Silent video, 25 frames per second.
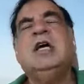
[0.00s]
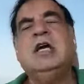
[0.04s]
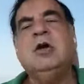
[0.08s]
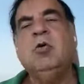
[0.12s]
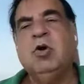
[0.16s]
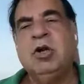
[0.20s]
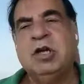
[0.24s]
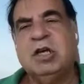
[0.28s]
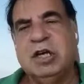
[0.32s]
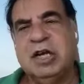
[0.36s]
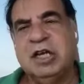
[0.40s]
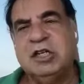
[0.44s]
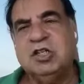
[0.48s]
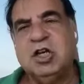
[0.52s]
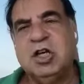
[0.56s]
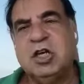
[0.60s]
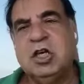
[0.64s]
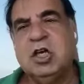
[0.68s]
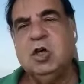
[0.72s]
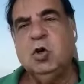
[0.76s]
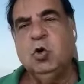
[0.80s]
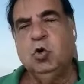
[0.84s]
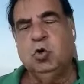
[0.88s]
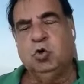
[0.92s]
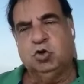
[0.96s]
it will create a
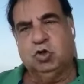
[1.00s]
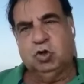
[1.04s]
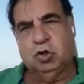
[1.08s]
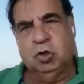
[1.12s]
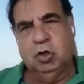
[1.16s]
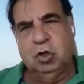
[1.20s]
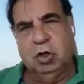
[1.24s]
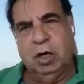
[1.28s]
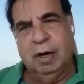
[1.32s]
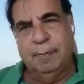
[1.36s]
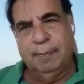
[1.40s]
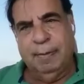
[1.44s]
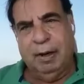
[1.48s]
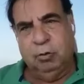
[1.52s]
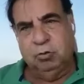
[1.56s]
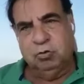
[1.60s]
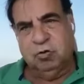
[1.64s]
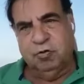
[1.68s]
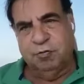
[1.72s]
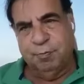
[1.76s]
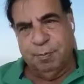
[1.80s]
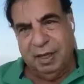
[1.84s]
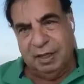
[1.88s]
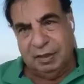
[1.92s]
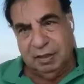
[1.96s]
huge
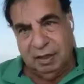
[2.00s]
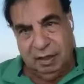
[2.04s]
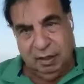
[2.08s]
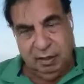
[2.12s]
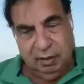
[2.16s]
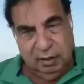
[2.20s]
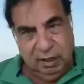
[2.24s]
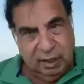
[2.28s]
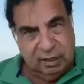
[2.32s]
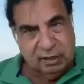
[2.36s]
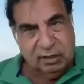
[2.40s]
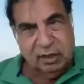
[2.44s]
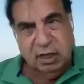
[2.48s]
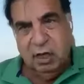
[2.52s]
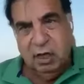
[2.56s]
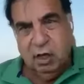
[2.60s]
amount of methane, yes?